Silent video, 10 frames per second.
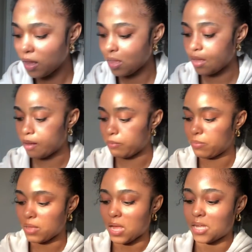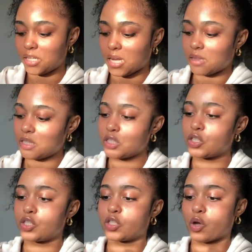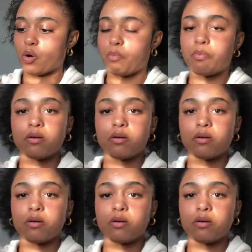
Um, I got this soap,